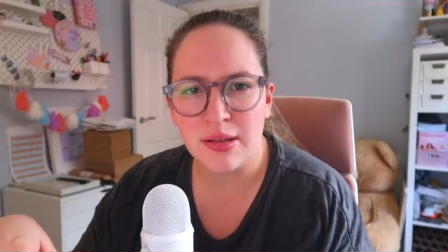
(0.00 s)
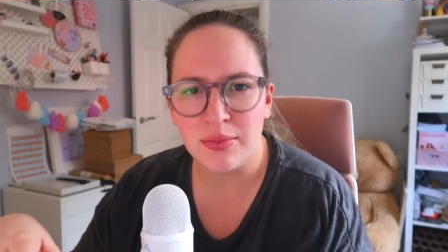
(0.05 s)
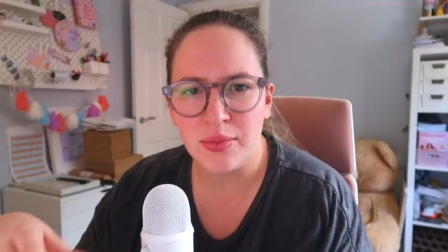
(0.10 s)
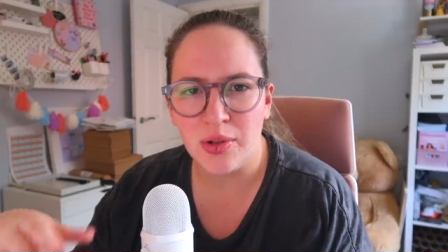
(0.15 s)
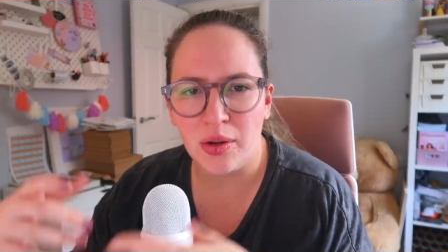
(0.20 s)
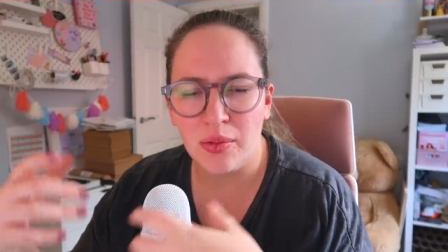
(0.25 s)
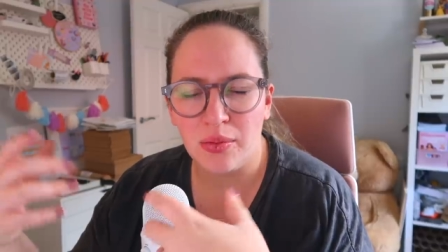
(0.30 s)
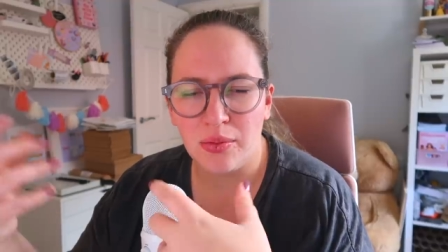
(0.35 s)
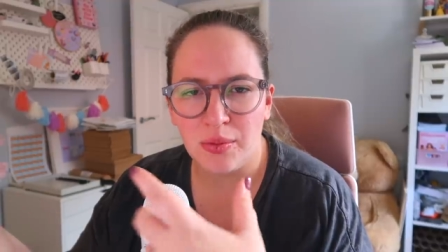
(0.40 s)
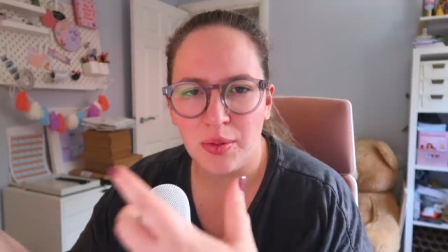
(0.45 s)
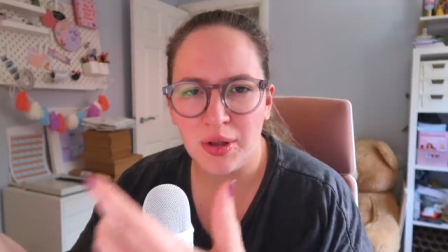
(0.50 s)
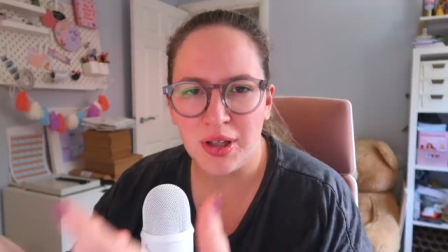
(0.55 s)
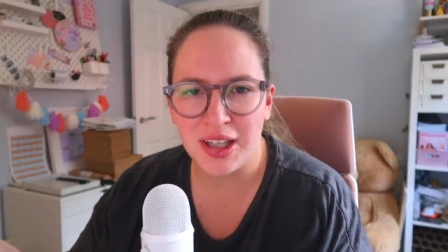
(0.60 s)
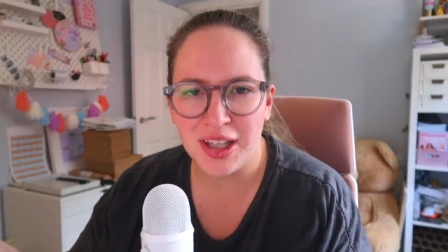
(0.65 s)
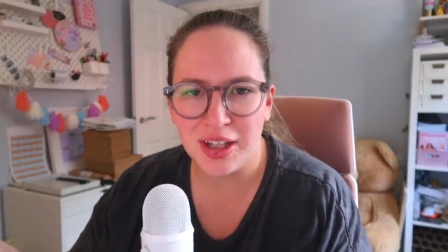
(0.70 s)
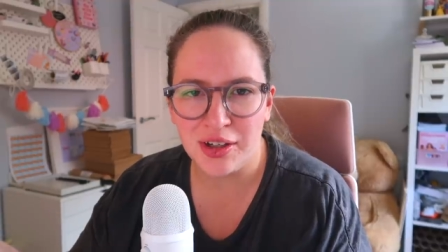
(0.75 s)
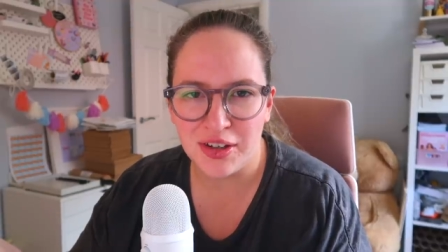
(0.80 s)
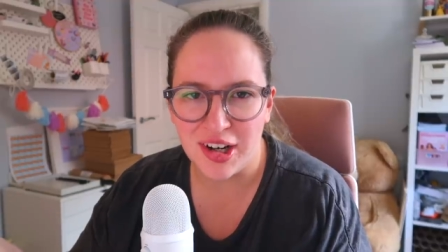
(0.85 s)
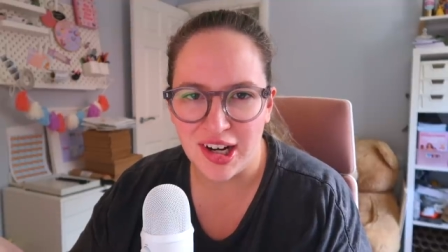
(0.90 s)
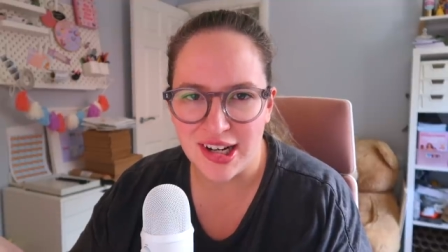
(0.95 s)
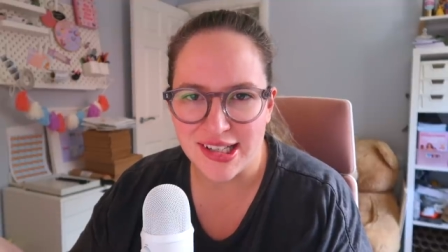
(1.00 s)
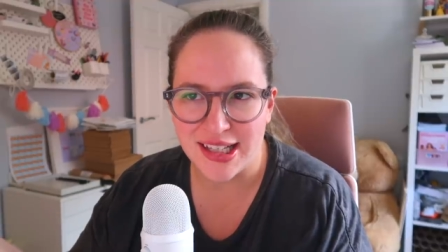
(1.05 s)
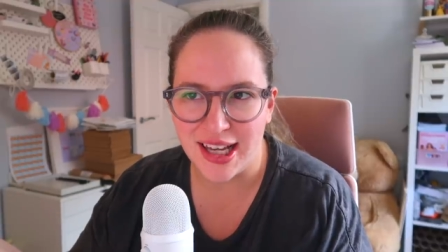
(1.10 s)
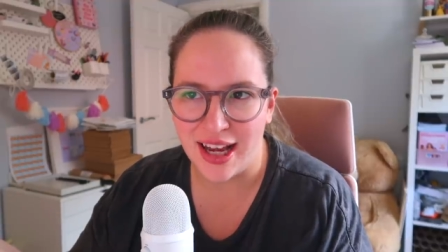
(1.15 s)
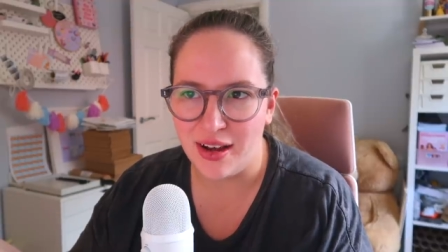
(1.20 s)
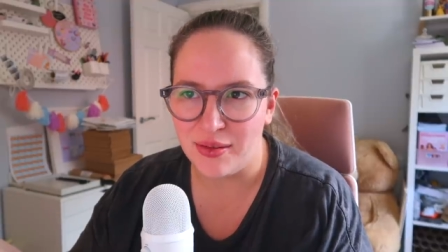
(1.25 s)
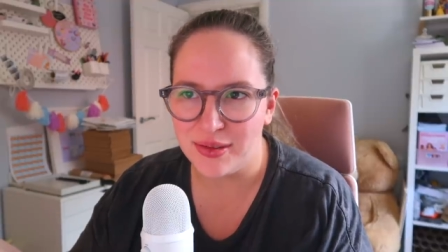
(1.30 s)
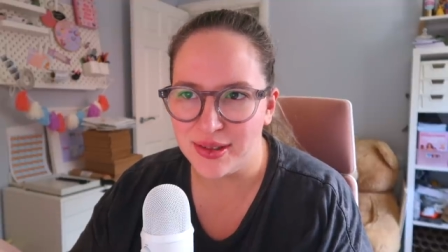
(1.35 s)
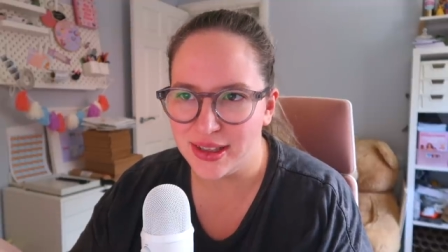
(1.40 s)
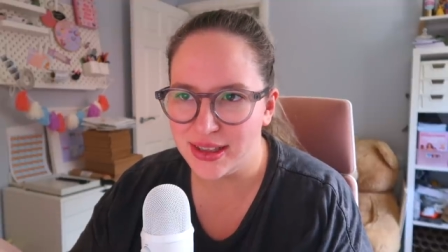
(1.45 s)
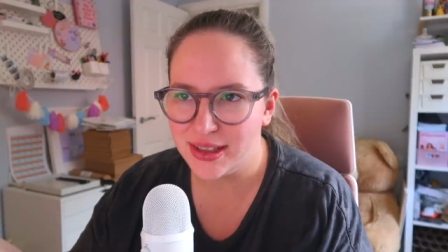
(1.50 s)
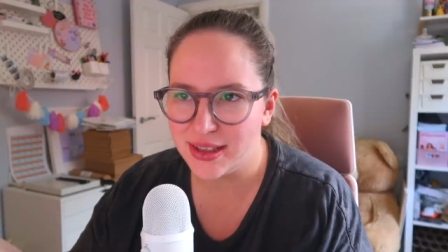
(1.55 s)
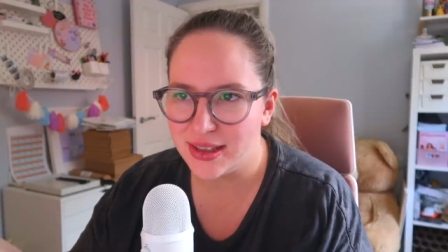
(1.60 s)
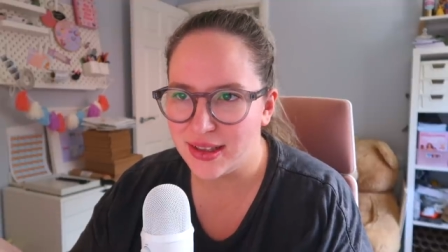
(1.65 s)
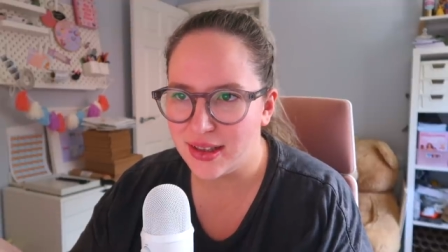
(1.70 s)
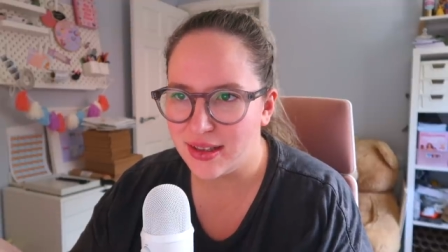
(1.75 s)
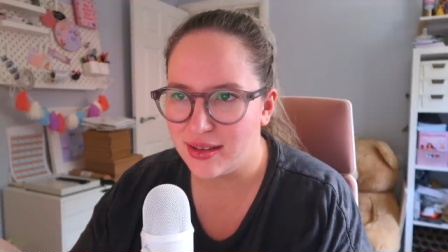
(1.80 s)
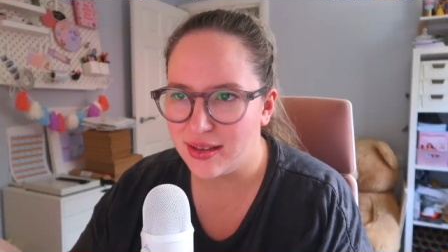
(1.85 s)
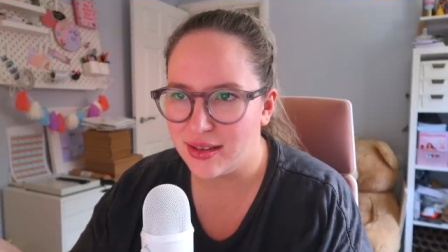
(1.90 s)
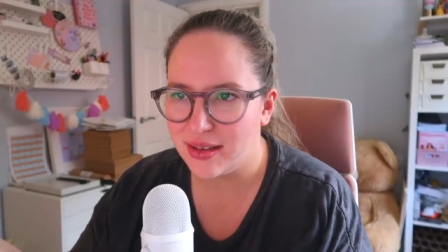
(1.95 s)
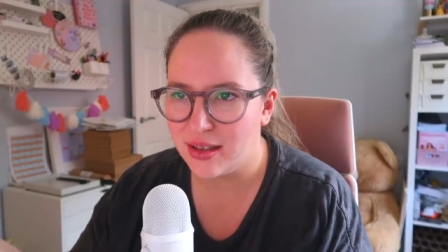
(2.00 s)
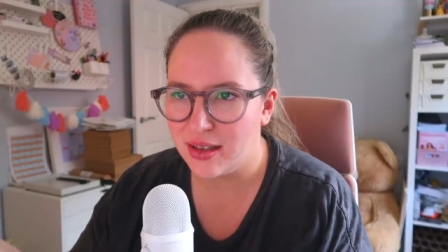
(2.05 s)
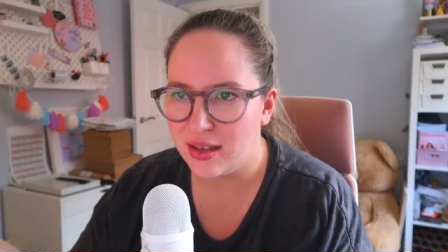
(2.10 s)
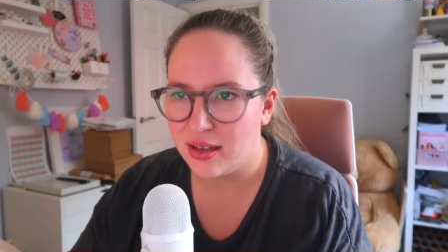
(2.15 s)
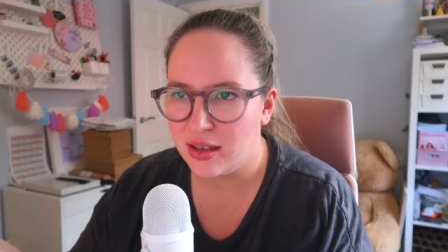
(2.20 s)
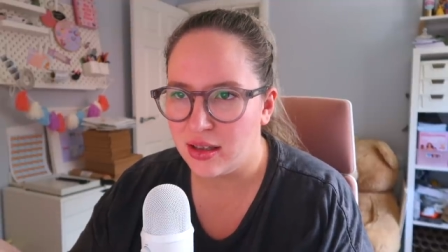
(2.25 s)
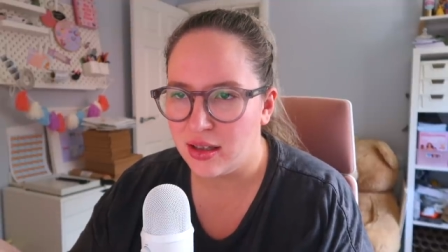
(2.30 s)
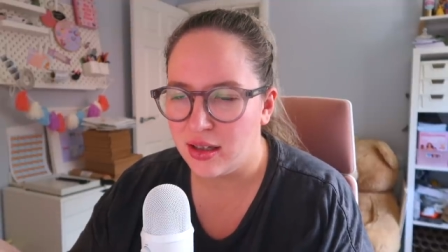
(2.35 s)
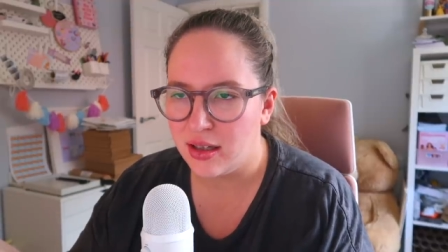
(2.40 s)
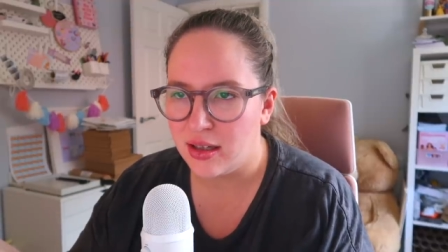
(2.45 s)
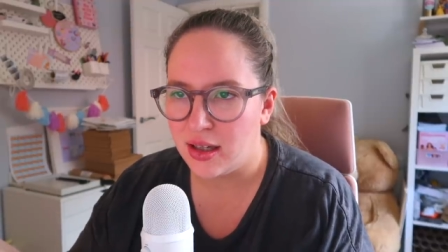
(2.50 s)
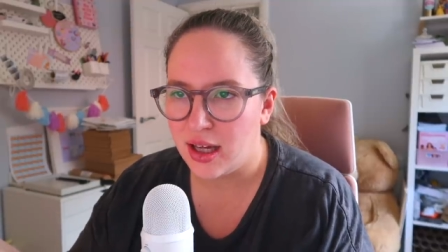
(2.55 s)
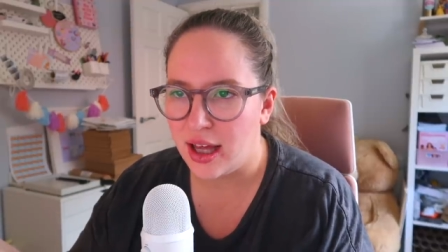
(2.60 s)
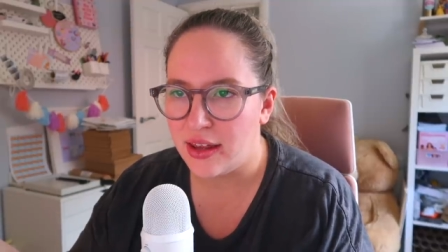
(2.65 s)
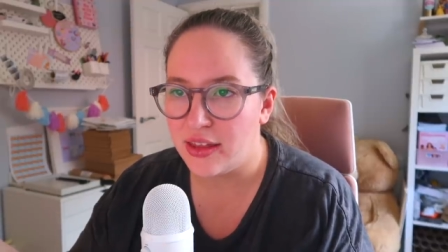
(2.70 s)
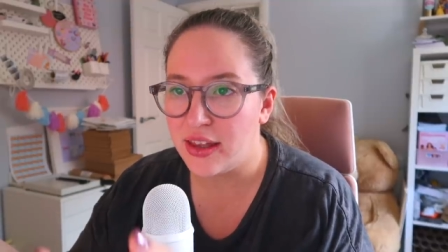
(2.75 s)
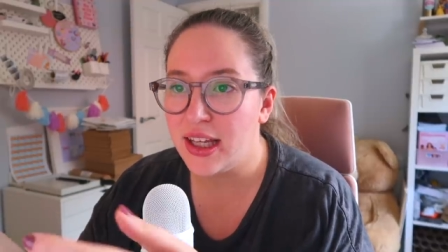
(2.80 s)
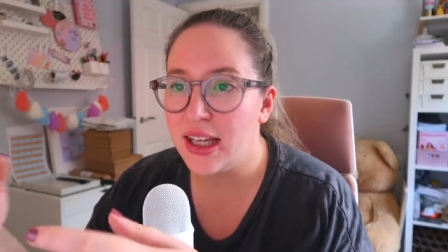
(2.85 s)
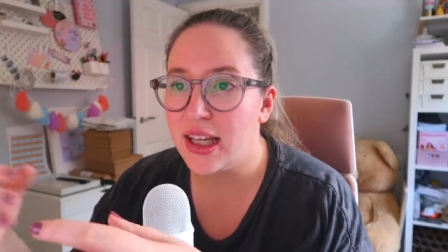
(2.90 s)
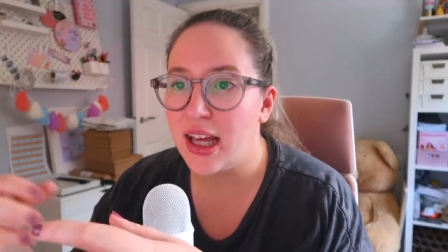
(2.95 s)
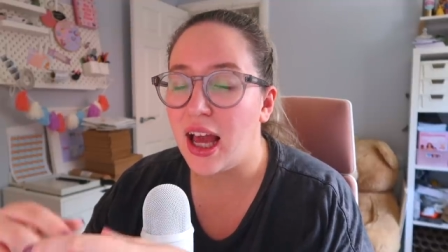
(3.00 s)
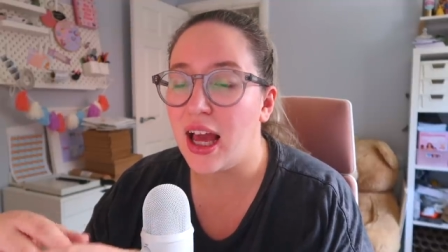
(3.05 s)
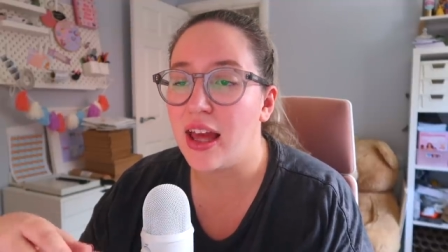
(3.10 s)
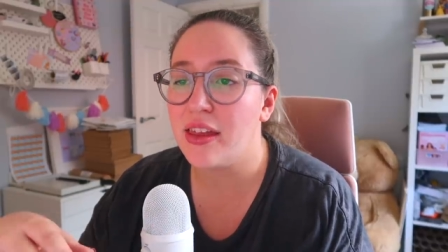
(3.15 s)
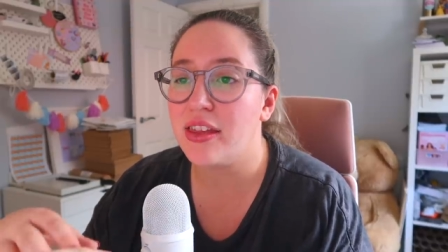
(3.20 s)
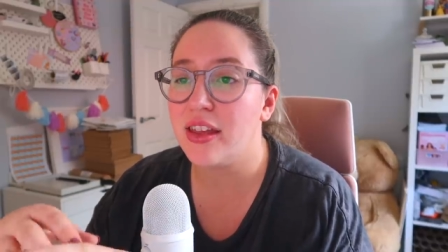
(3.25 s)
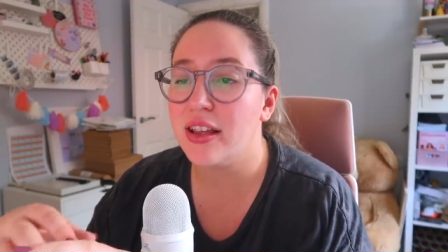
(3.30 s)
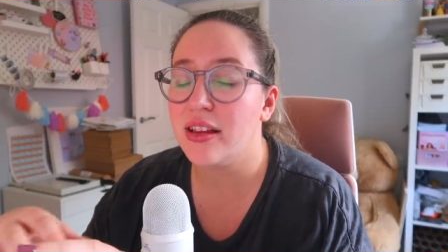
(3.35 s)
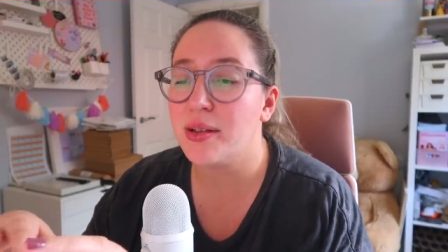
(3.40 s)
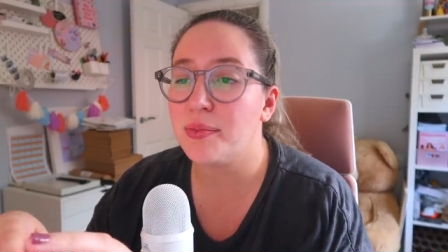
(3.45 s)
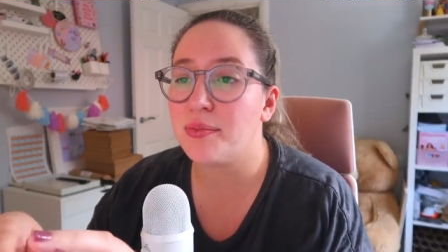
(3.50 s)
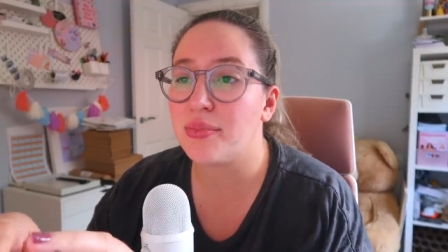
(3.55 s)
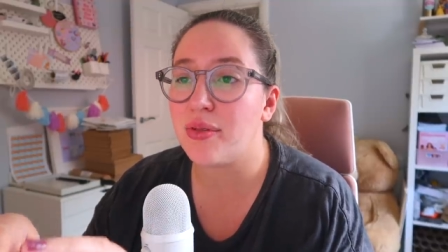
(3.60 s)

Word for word: I'm not working crazy hours. I think it, I think the